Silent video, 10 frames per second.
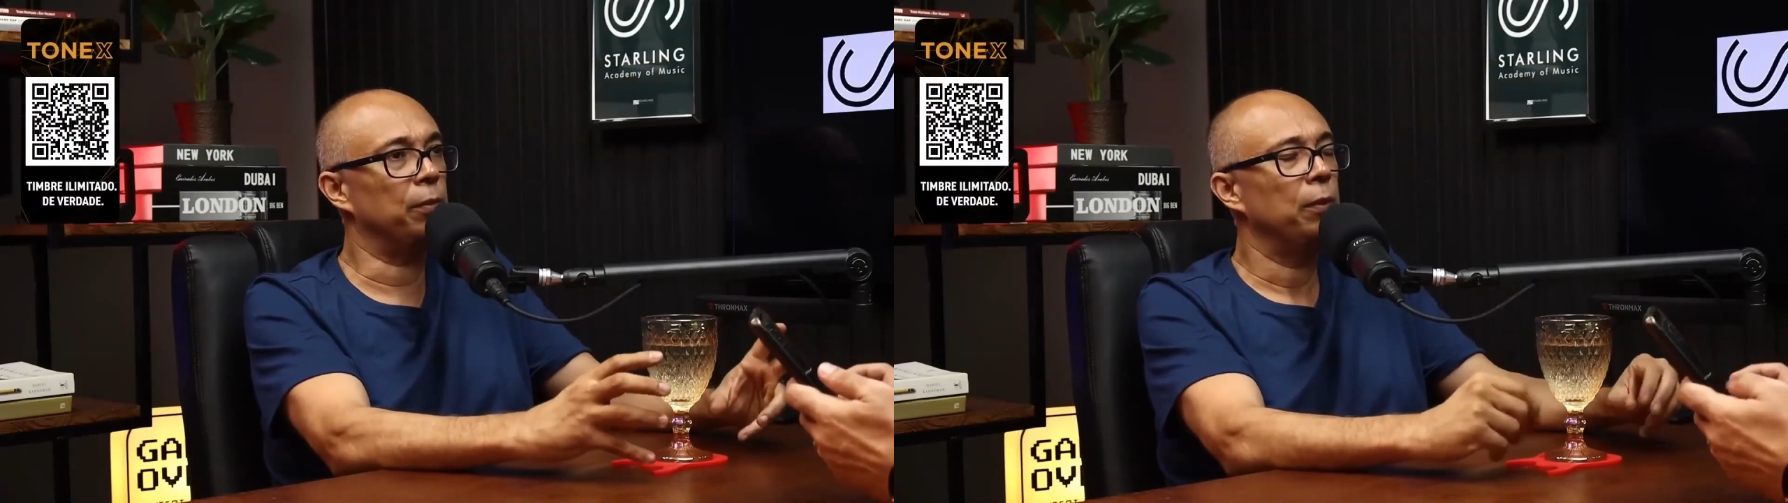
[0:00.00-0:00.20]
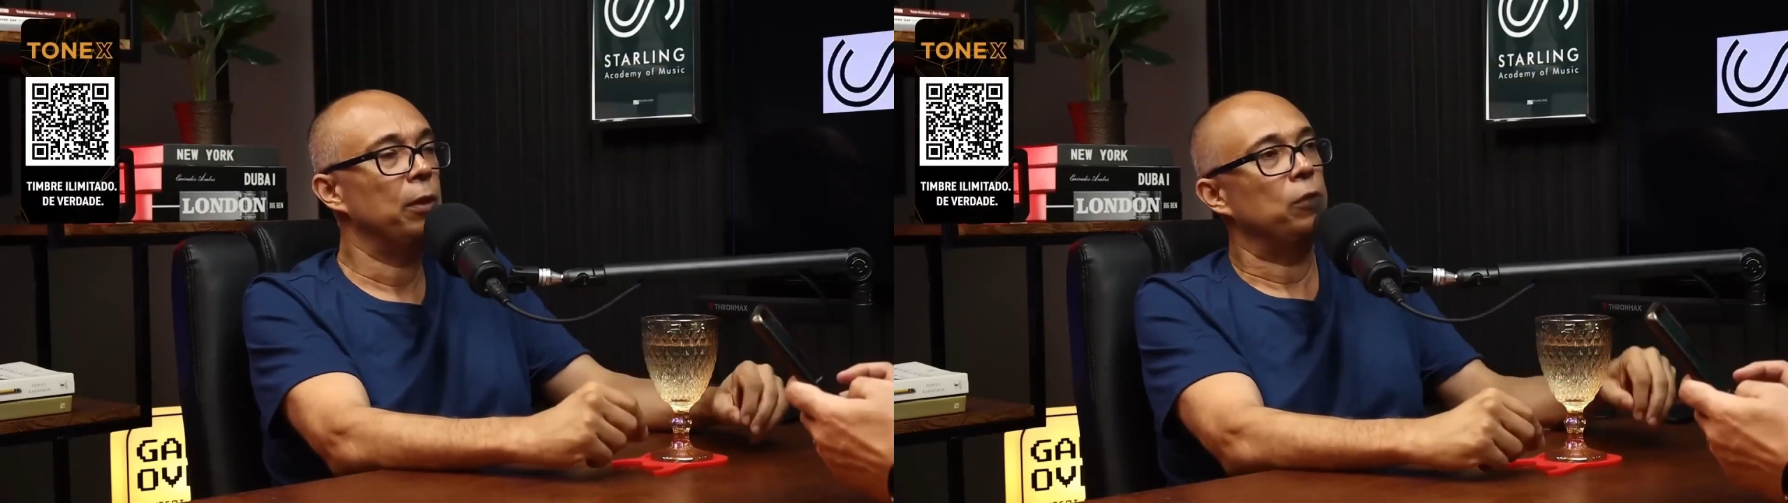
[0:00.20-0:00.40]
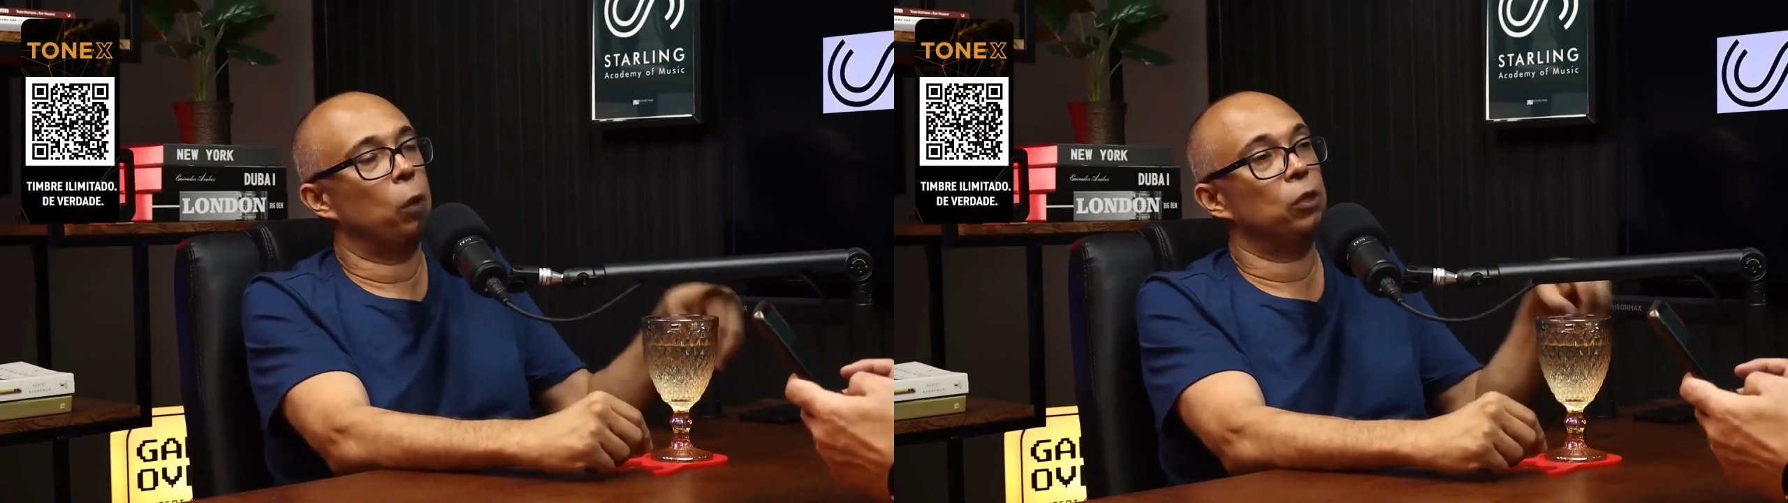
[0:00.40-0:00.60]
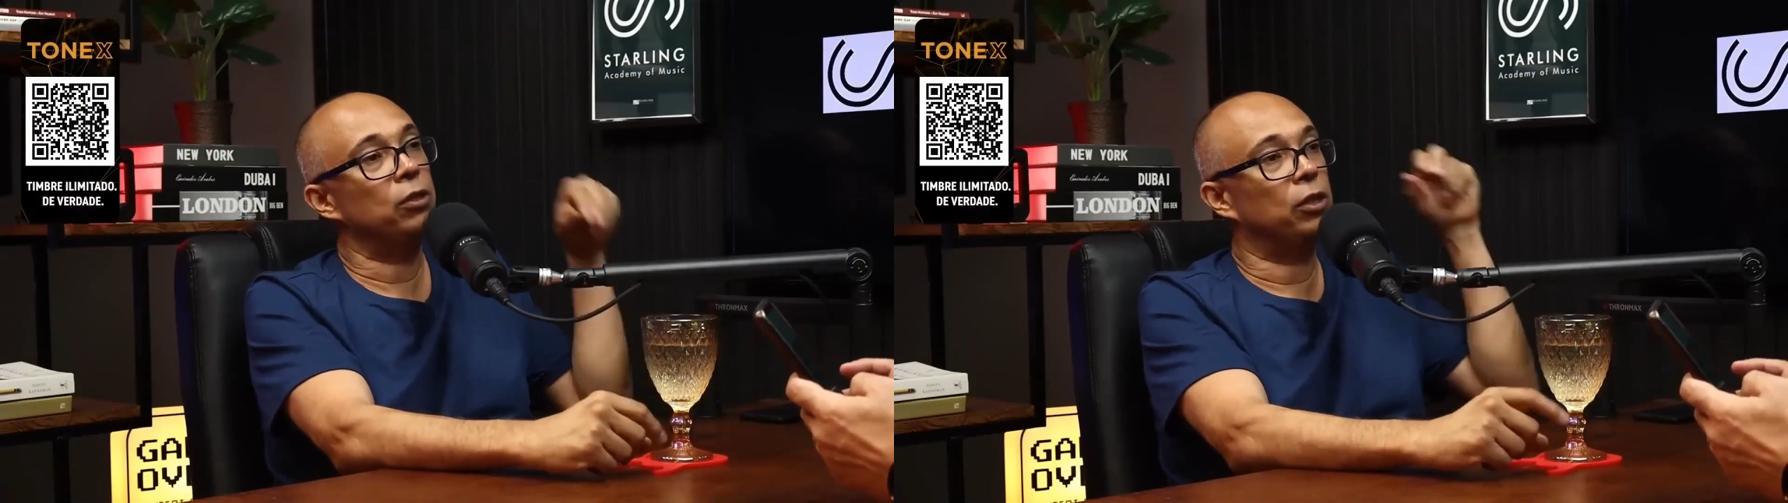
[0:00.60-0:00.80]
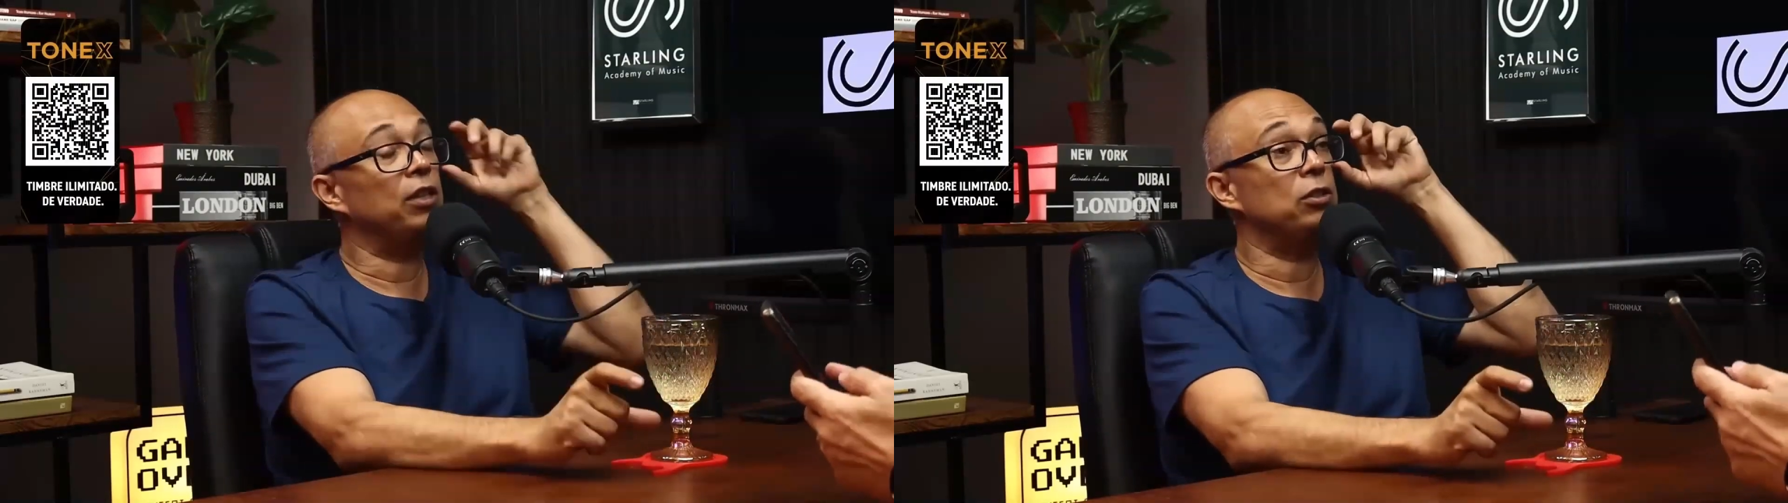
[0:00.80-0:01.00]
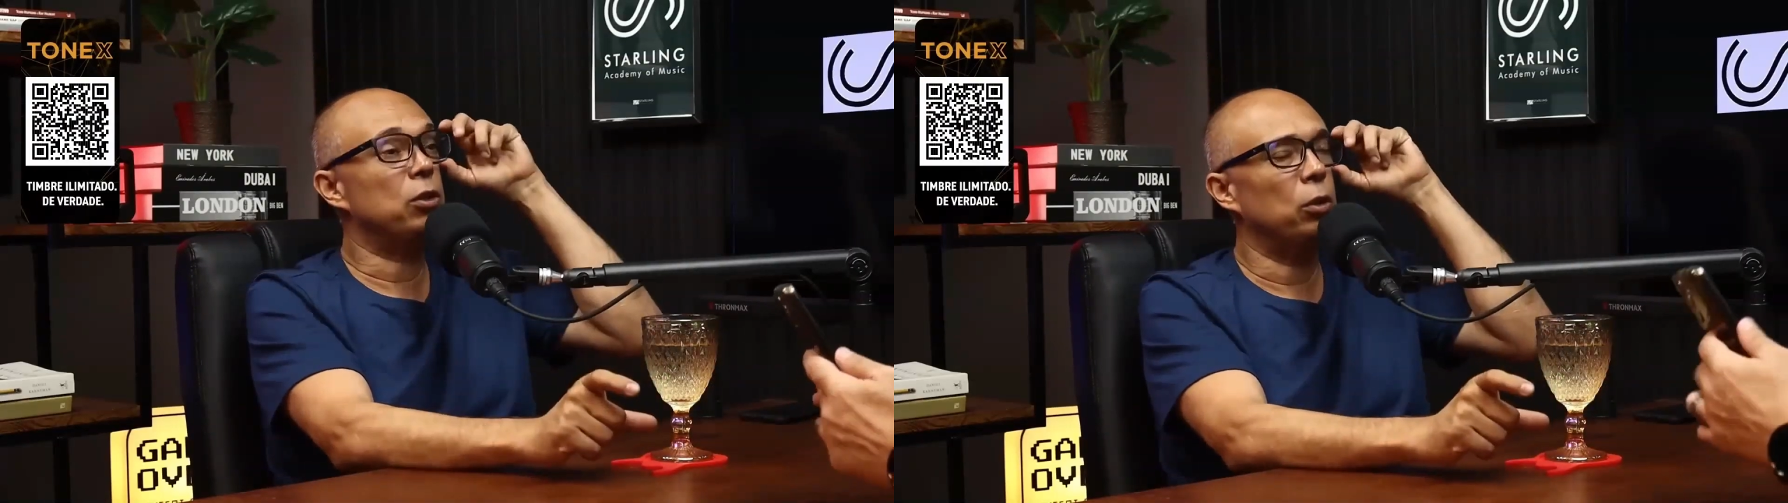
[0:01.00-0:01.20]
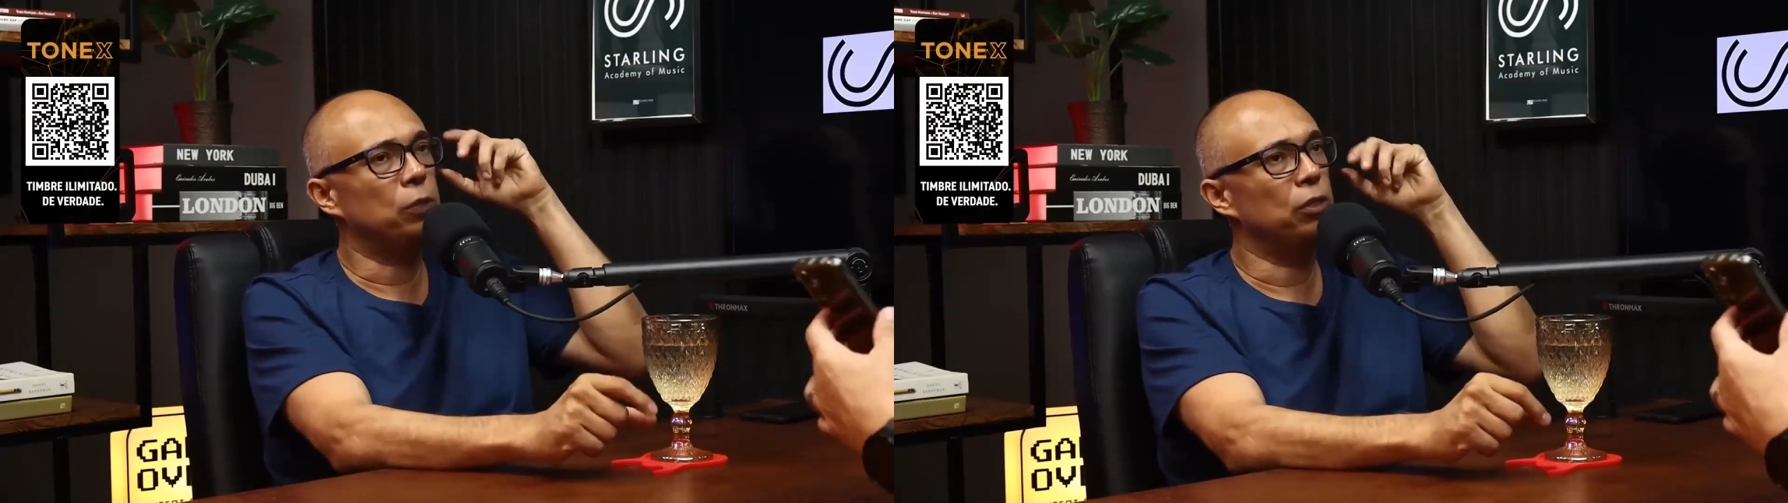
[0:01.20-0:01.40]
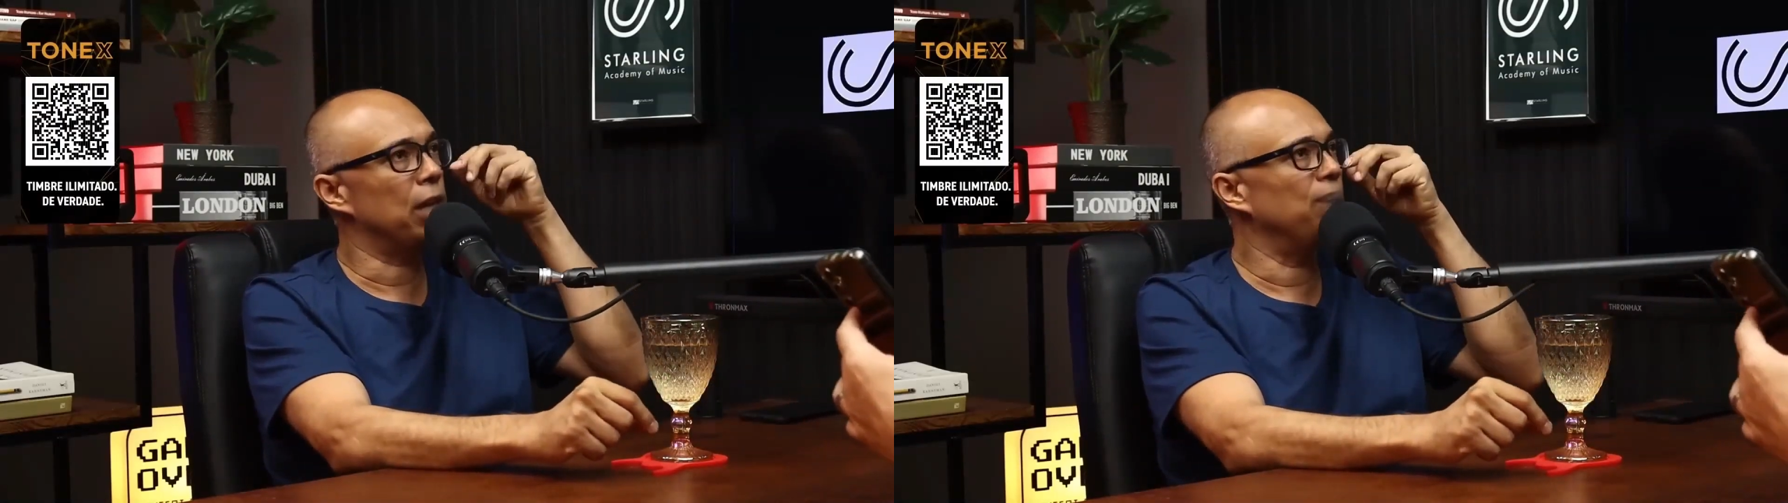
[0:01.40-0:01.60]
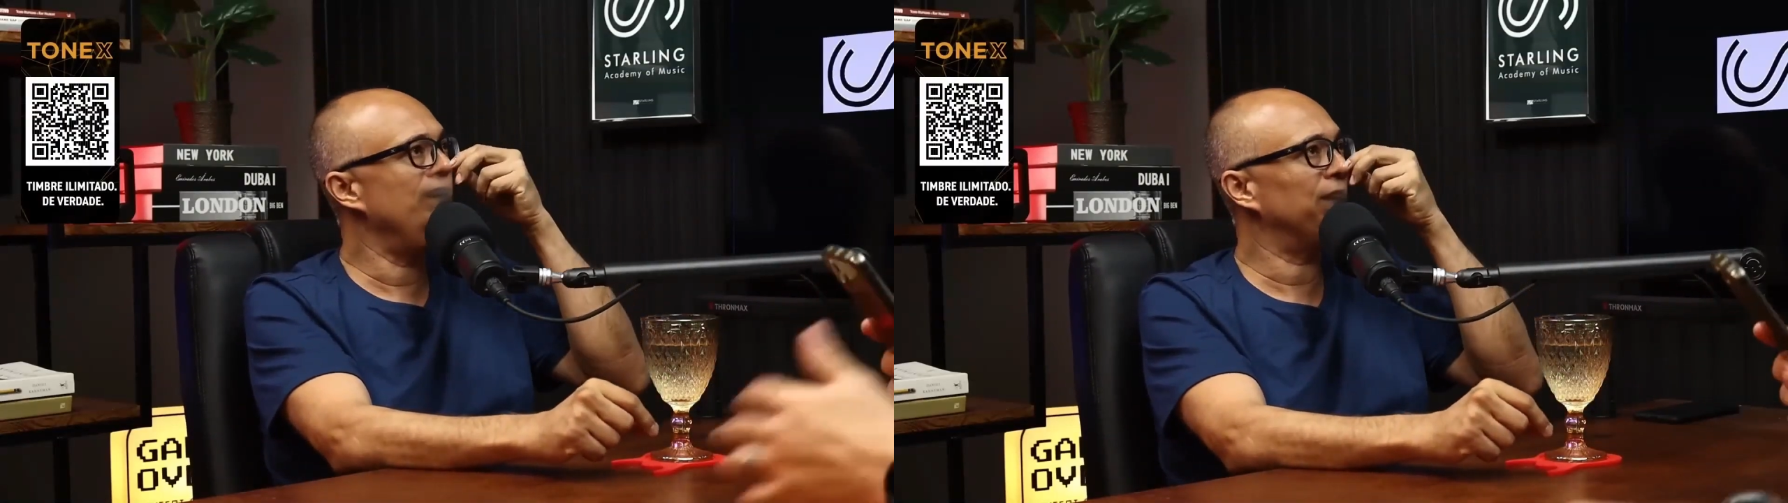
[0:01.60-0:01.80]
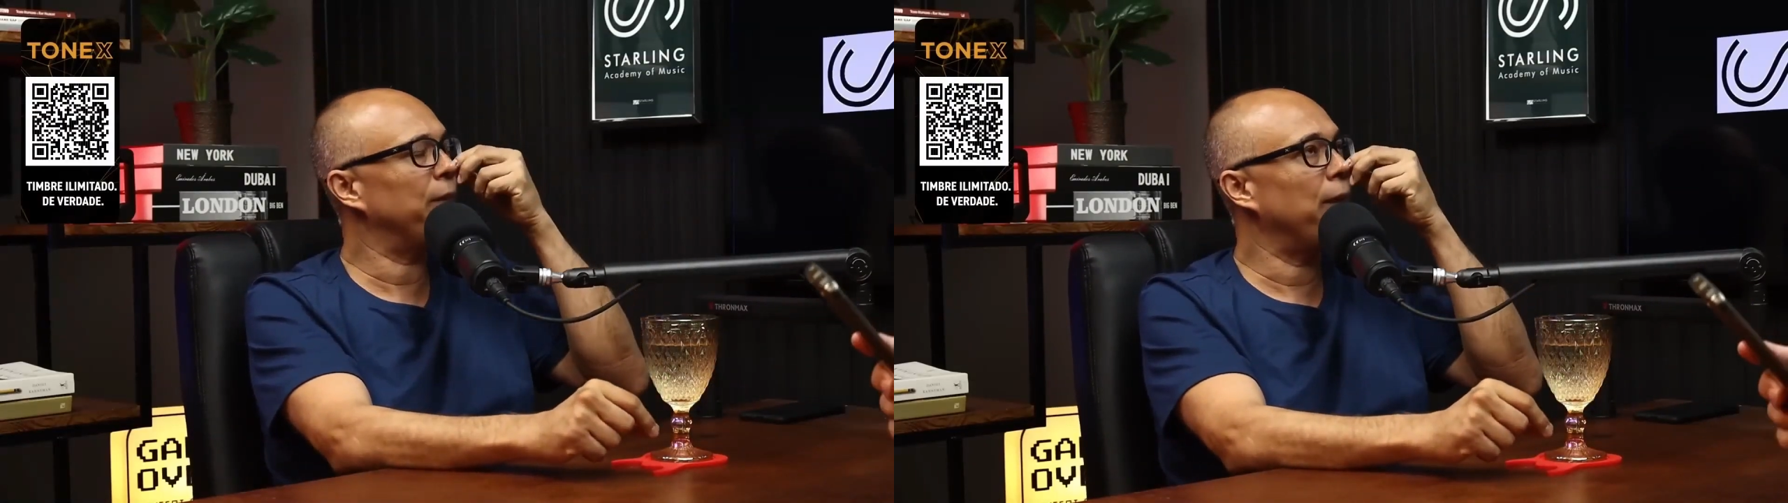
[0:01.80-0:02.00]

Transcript: The order selection switch, at the time